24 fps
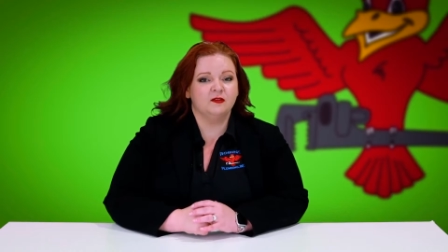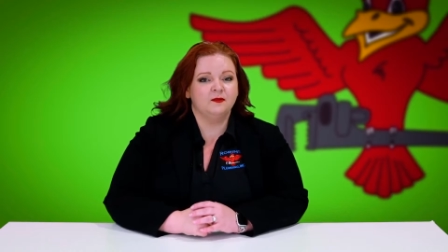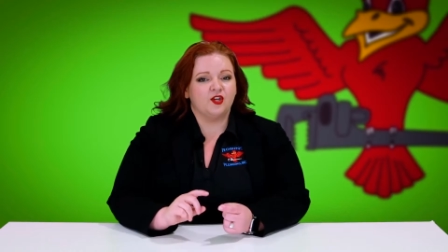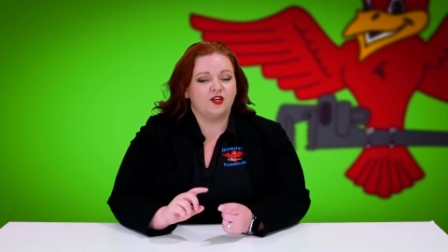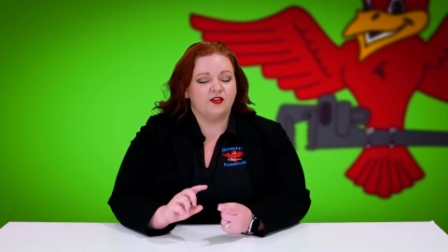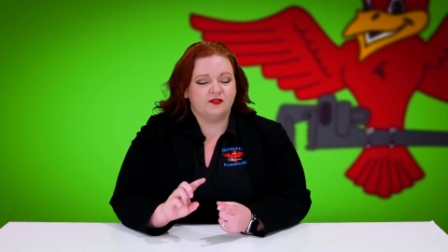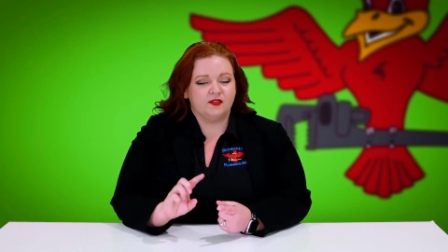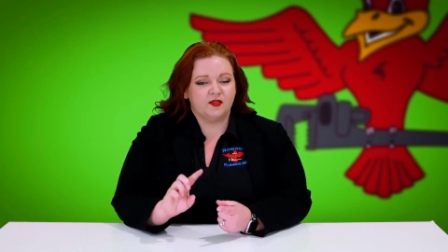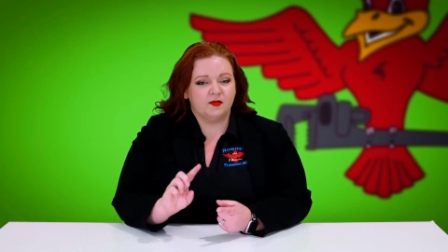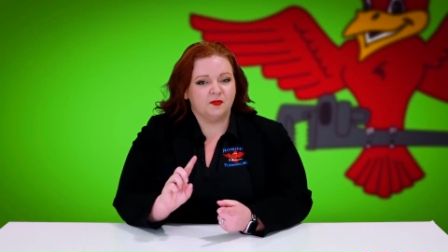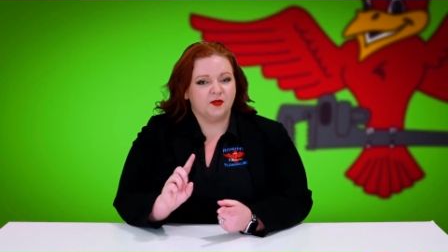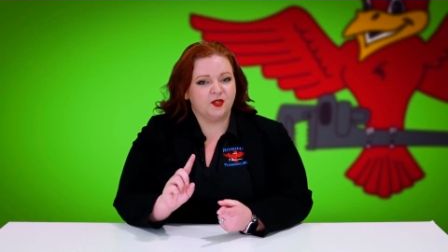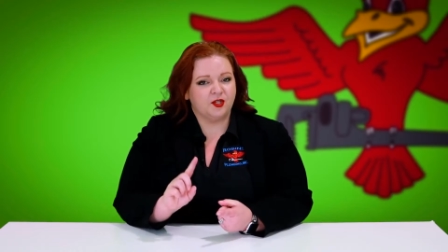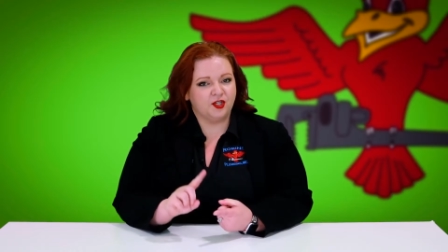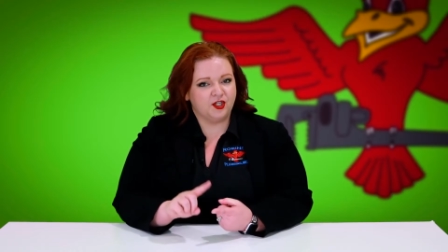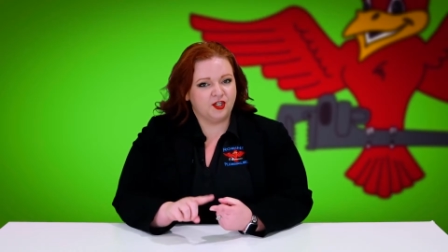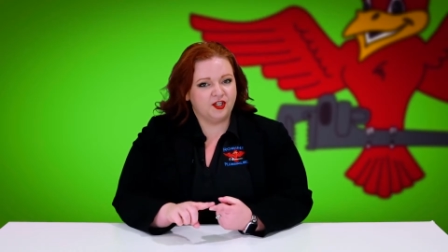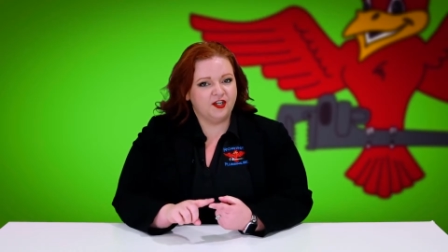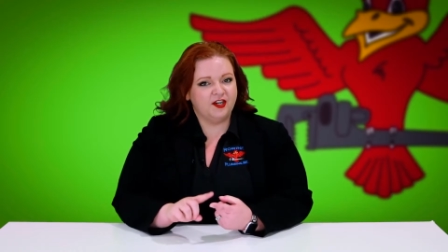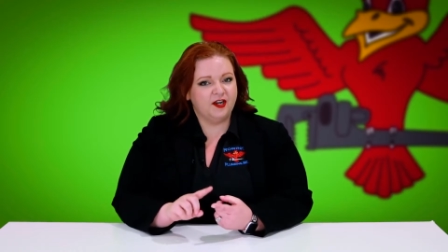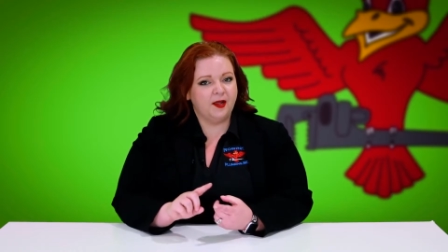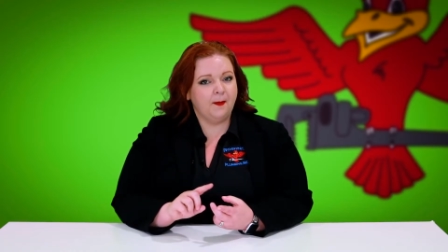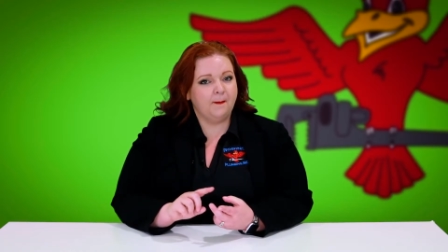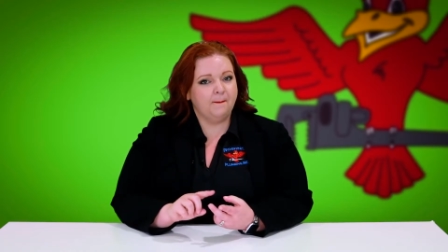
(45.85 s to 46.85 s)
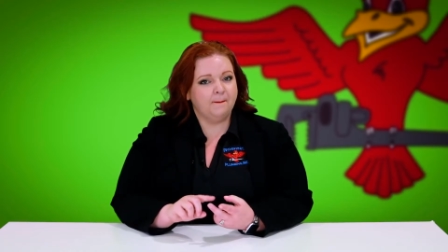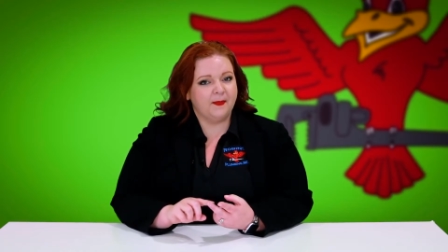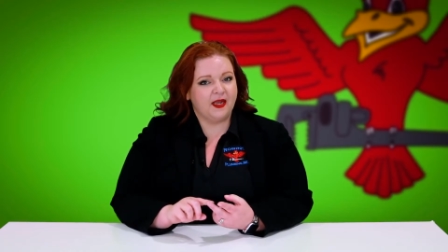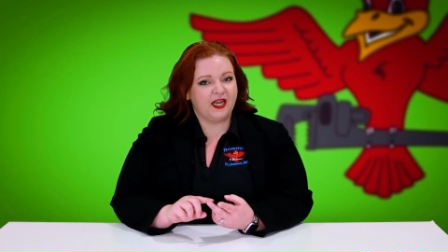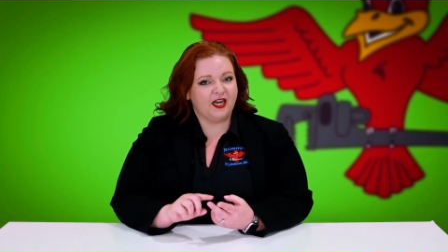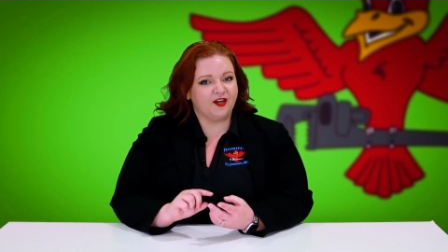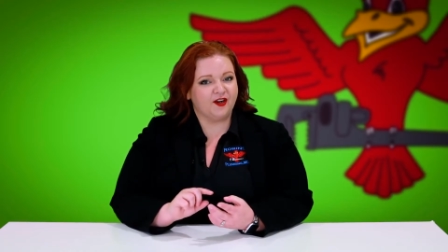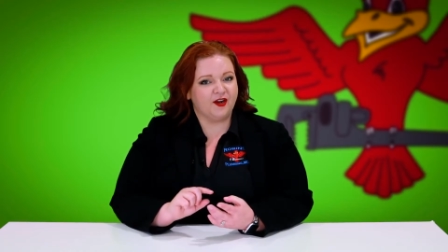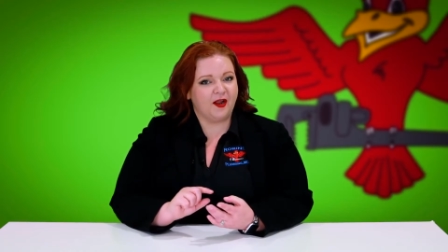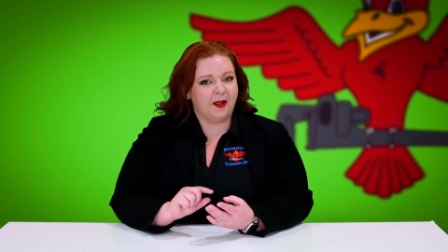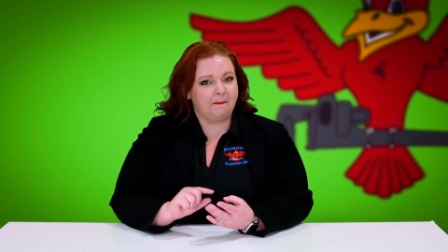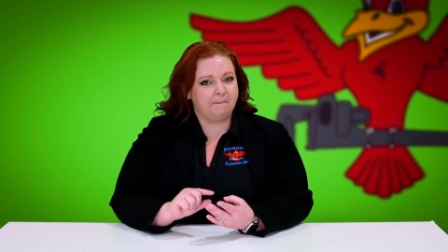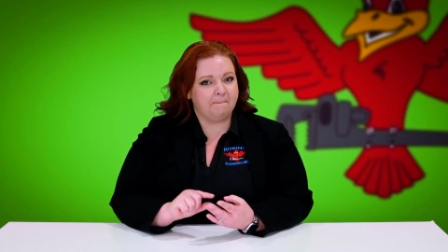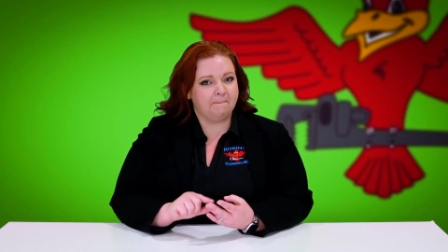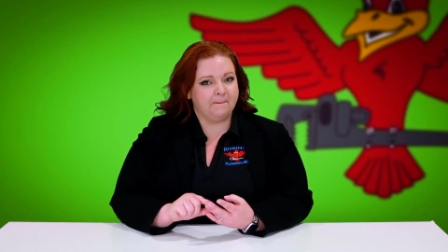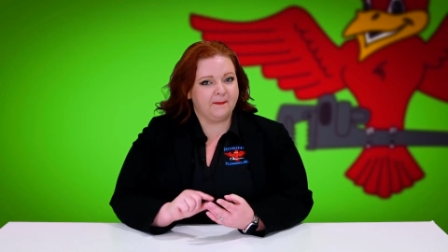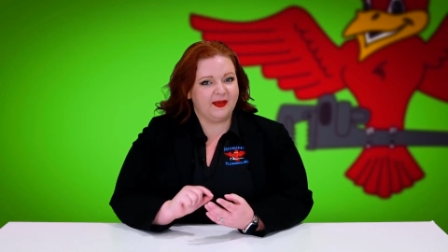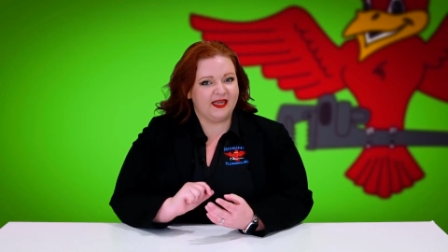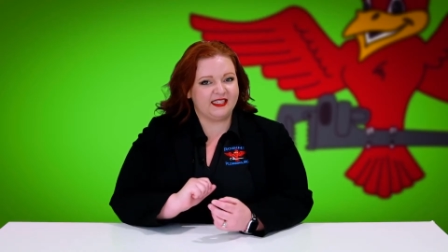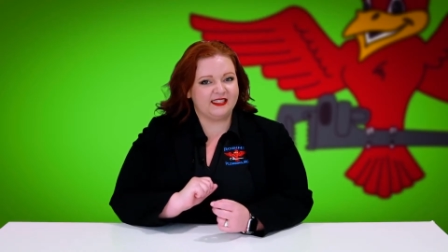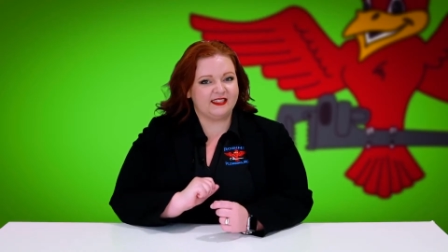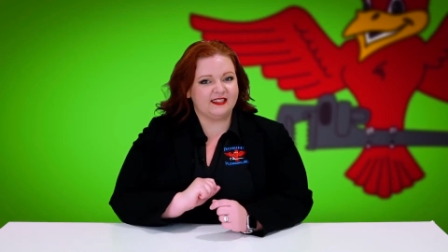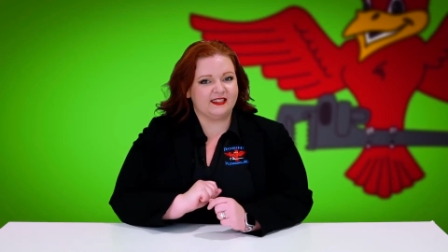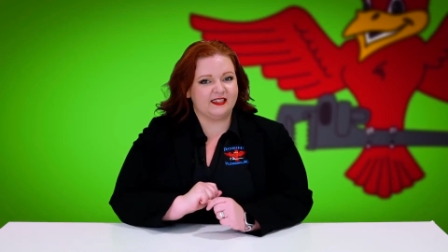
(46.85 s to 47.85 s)
So I have some good, better, and
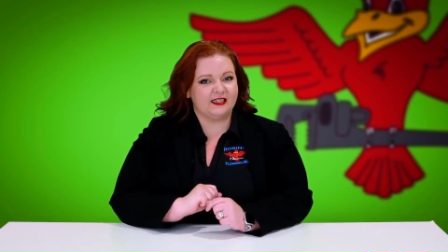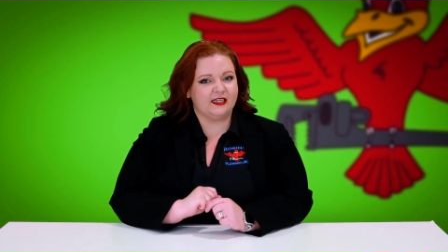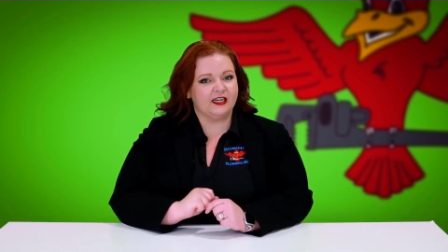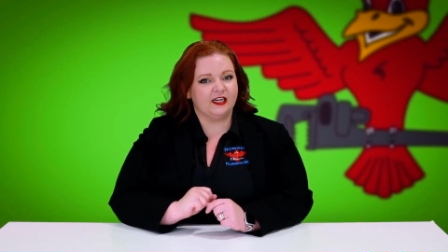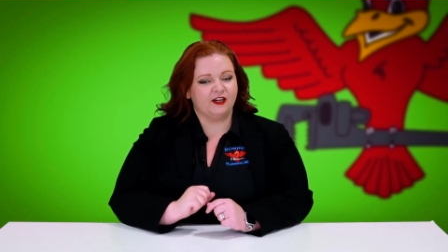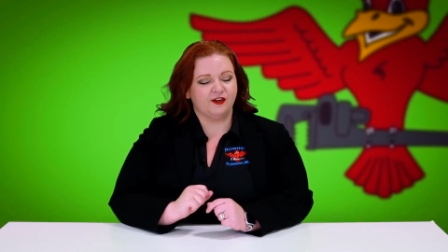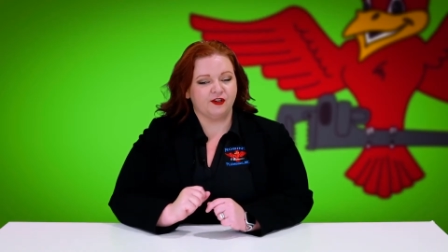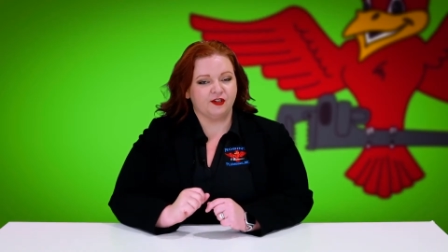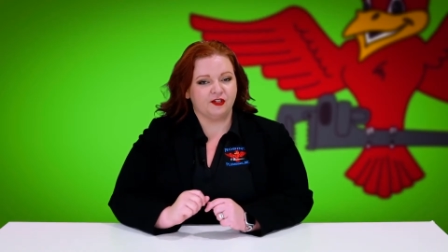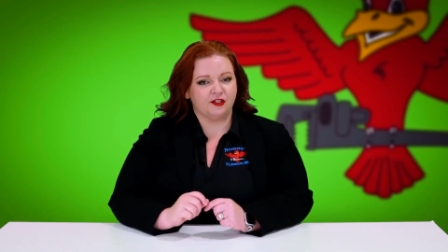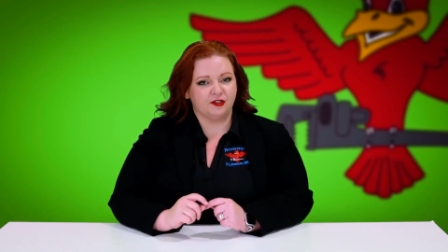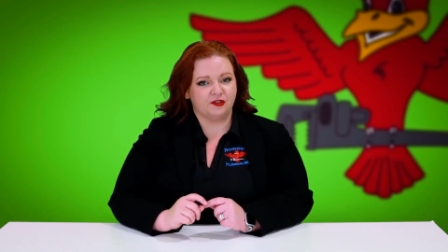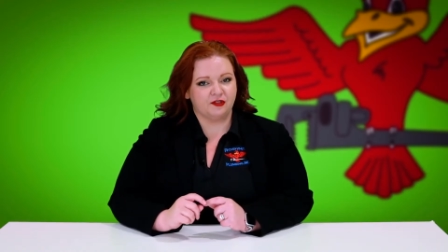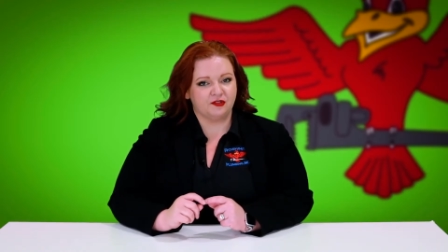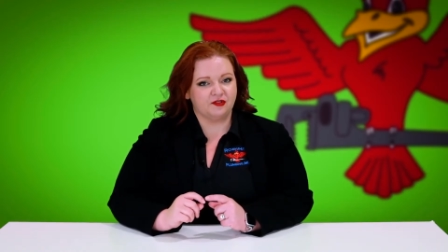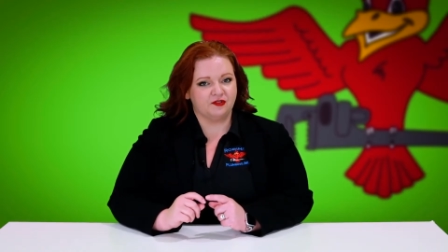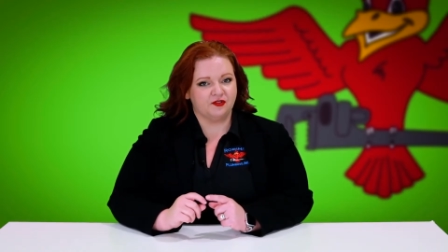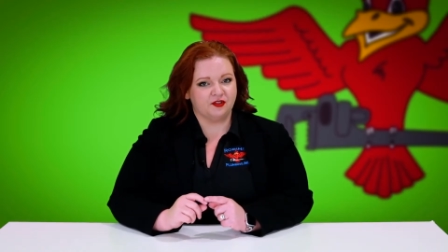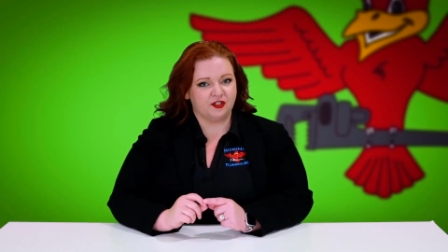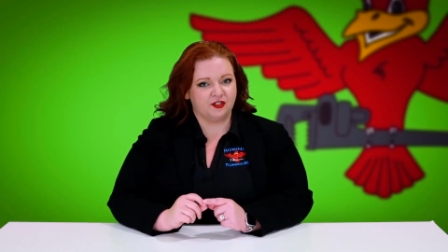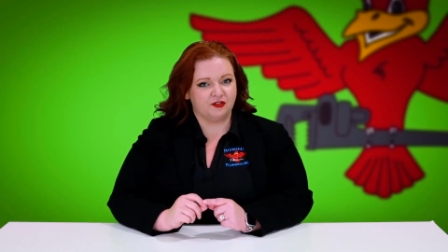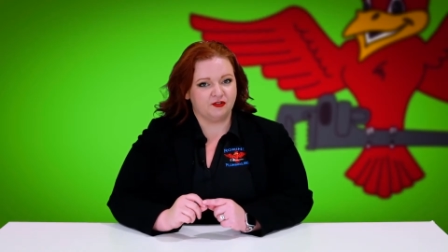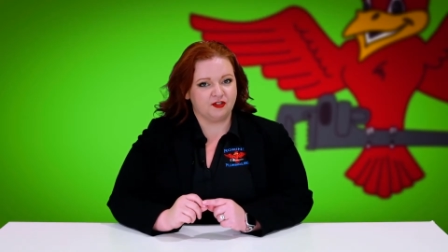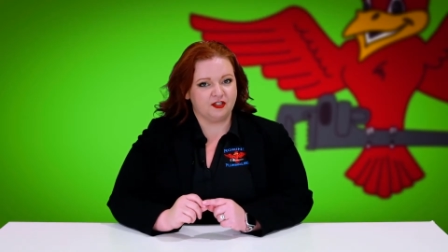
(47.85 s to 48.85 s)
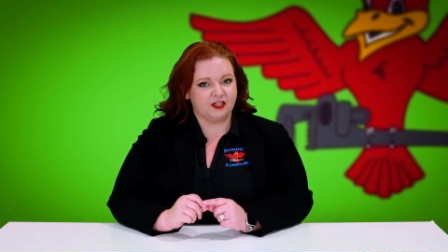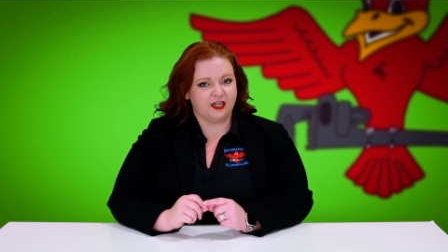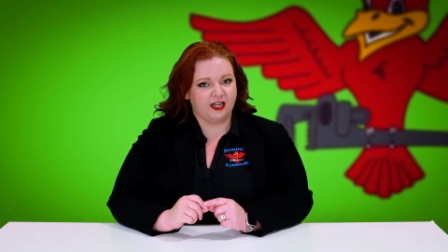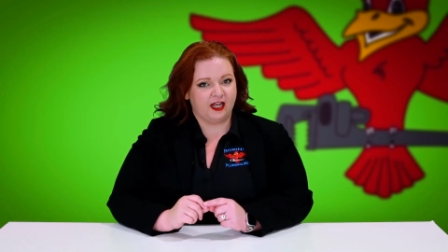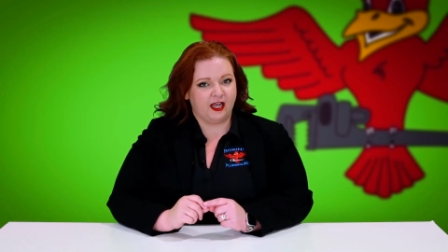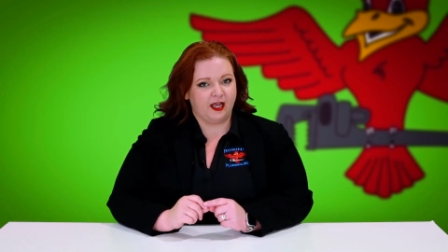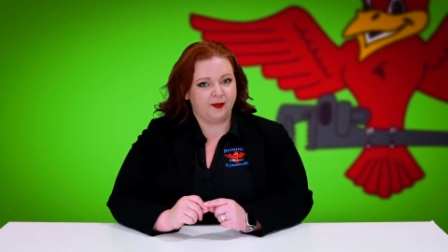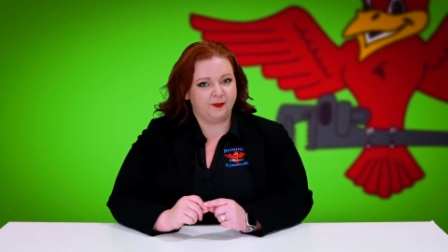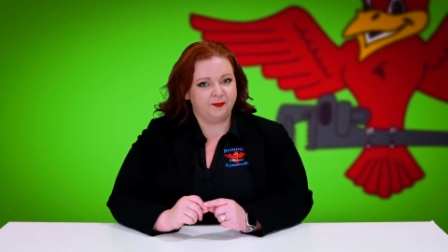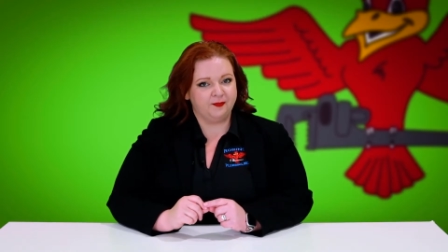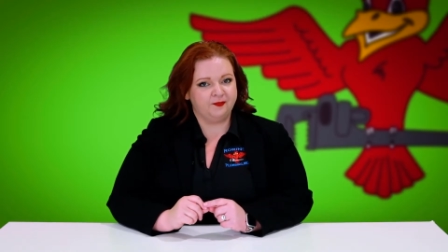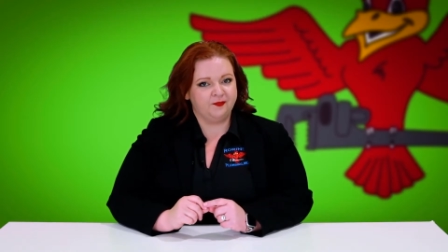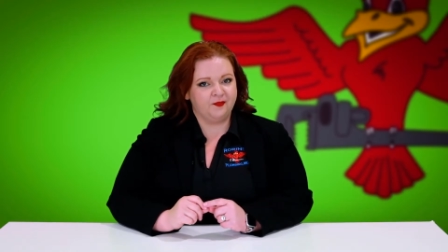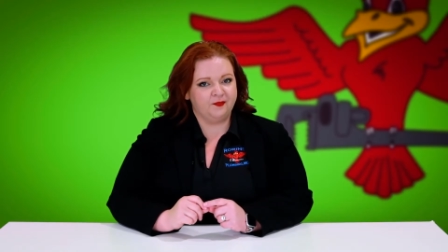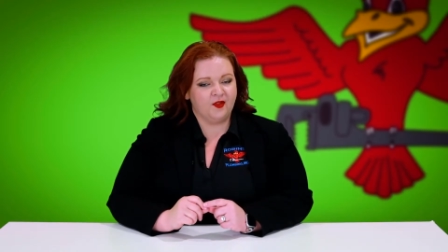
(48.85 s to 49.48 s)
best scenarios for you today.